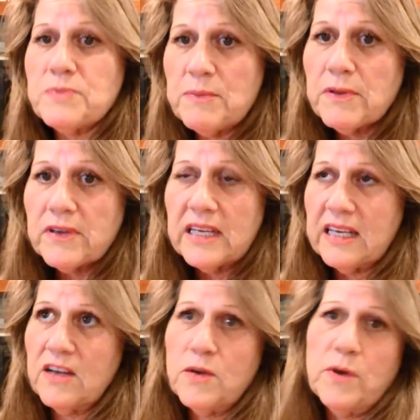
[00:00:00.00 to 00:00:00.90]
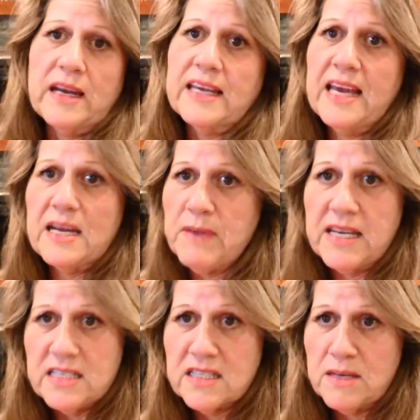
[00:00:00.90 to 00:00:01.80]
People are going to get annoyed. I can't
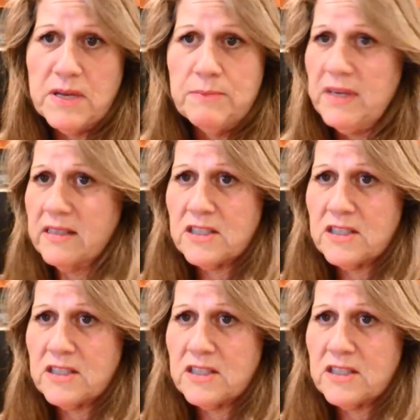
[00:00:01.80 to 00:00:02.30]
imagine somebody being